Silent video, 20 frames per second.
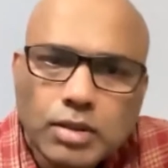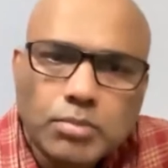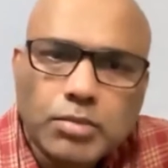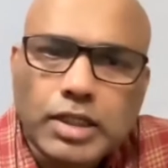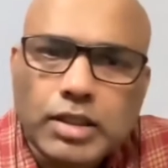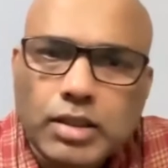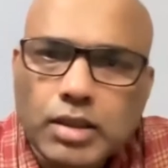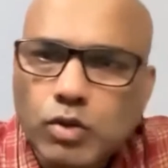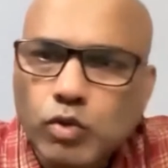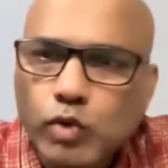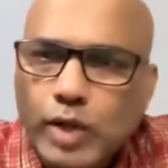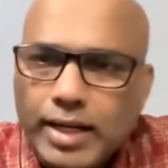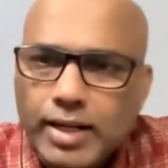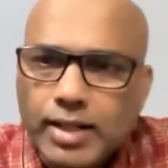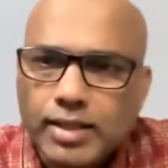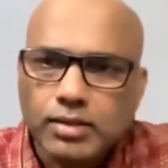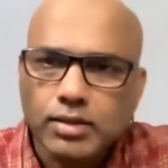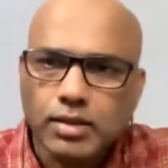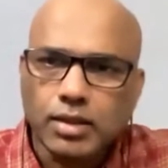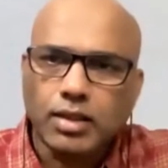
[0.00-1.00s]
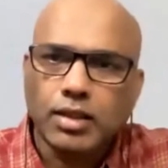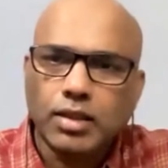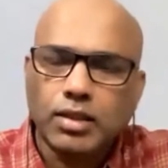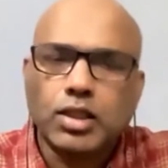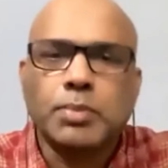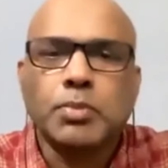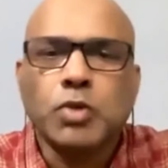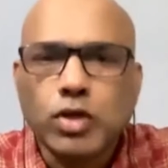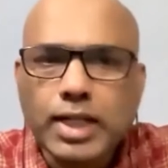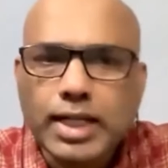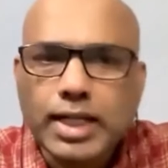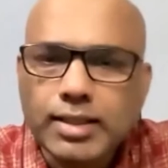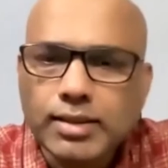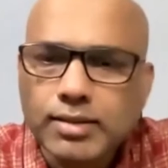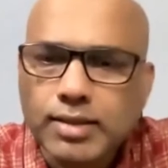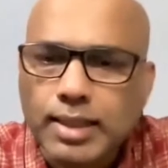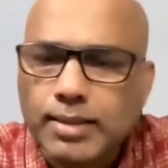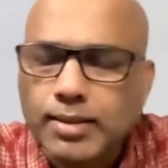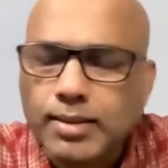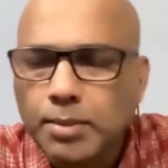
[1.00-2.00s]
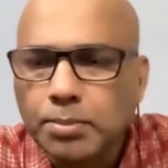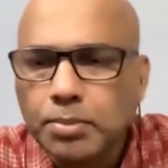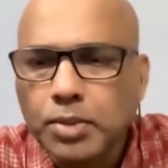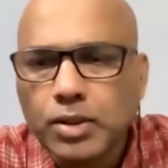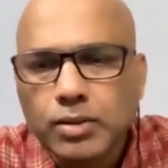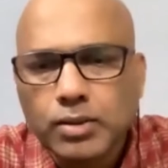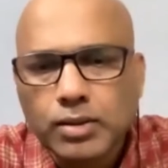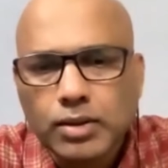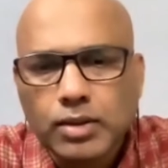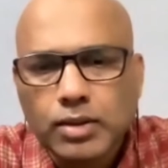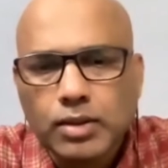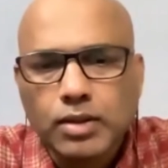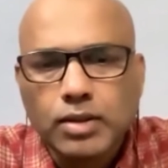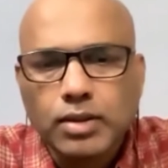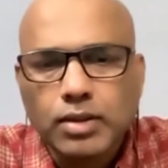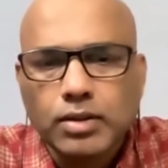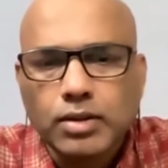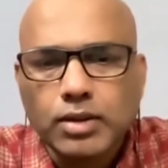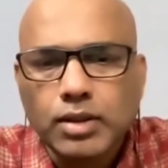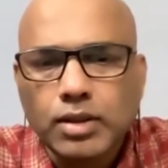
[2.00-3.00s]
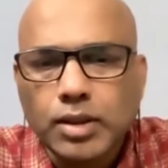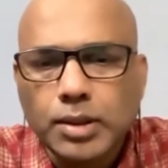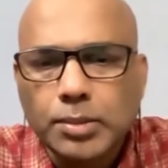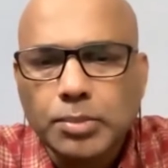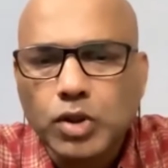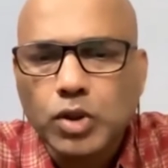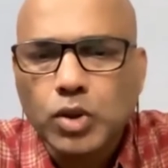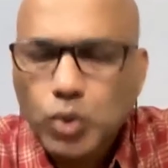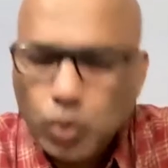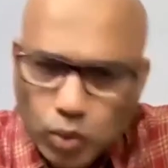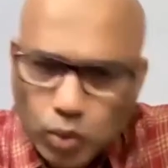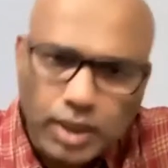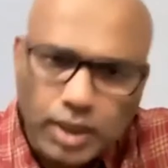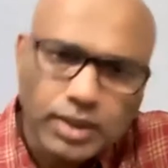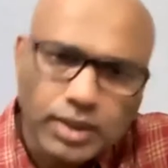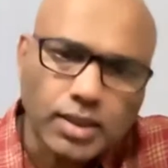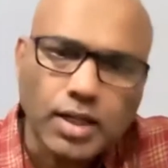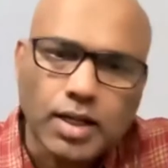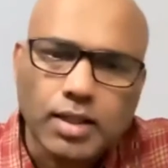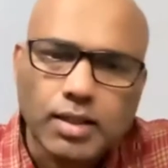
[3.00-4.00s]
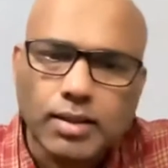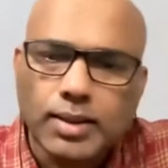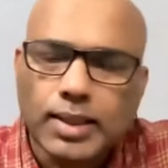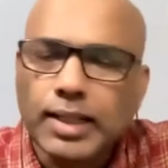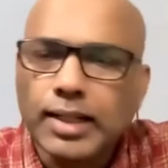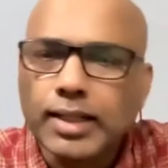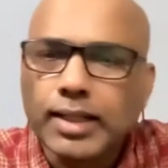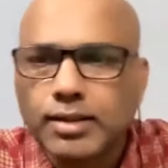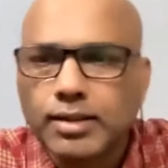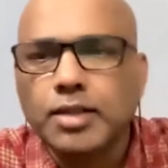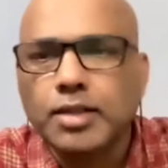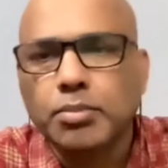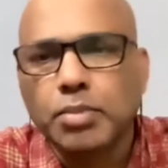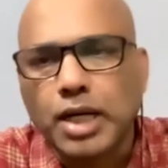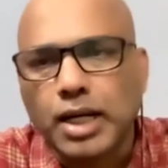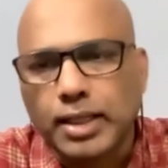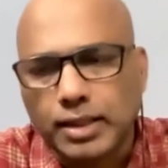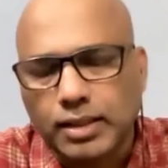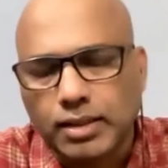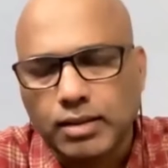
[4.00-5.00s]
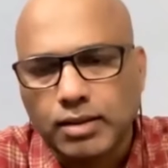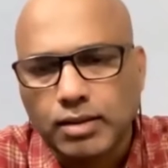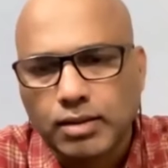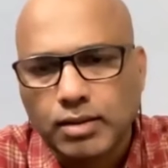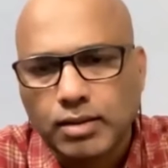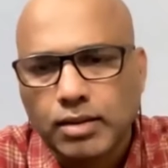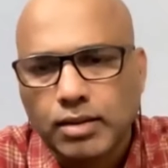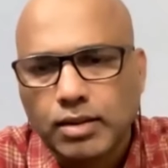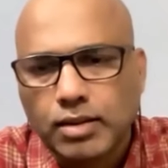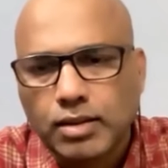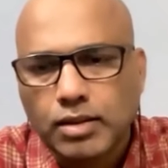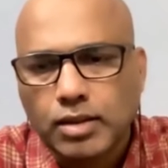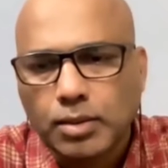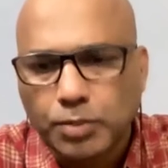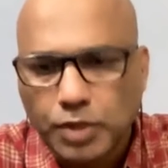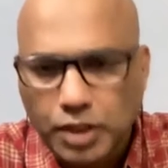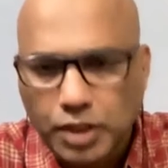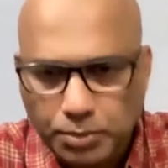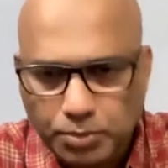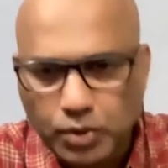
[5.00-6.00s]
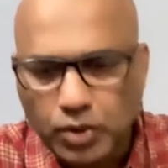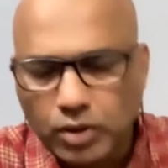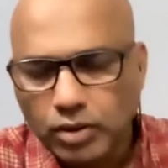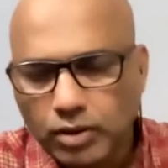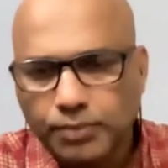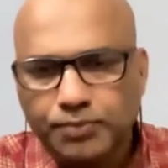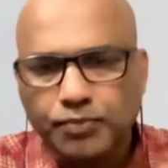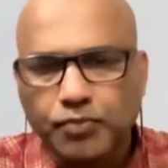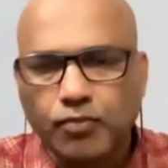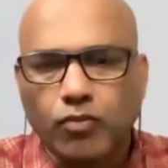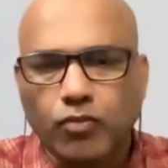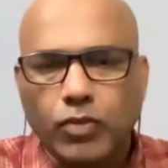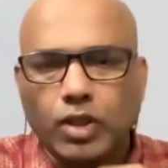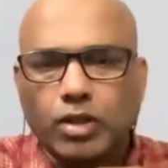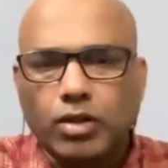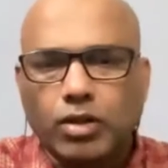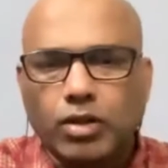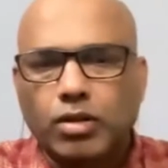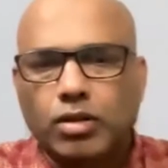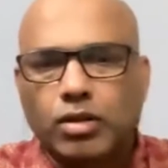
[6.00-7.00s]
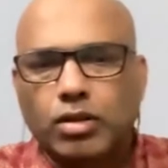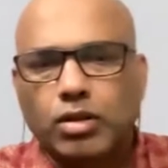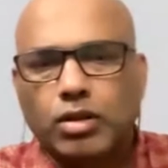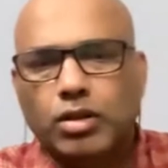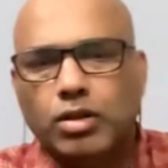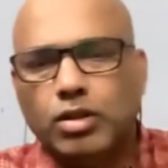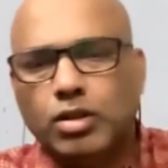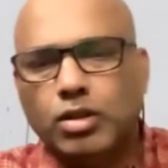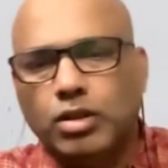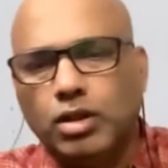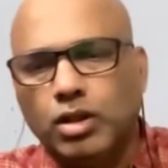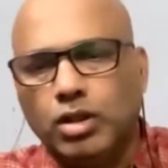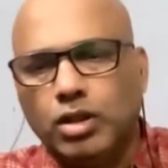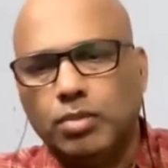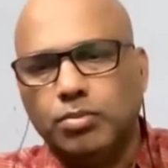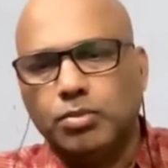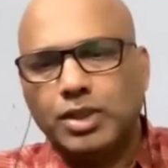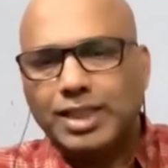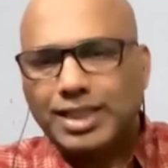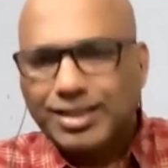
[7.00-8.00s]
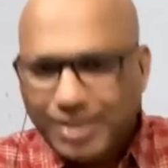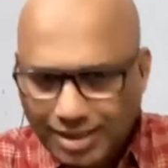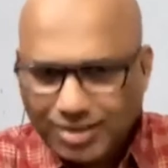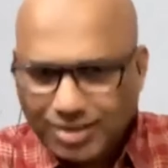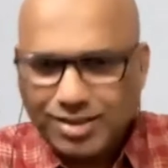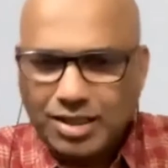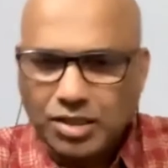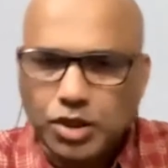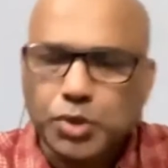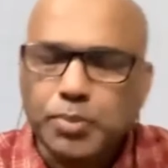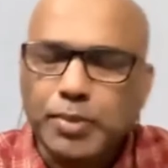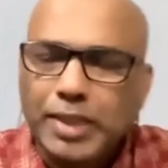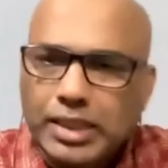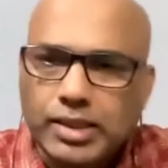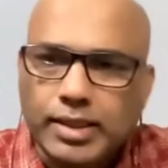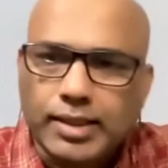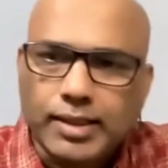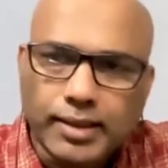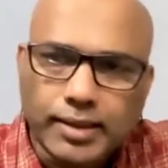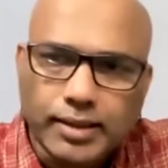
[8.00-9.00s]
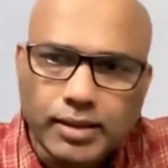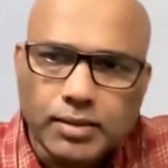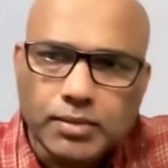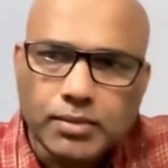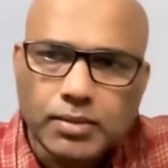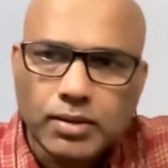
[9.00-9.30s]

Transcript: But whereas in a democratic setup, the rulers are elected by the people, the citizens basically,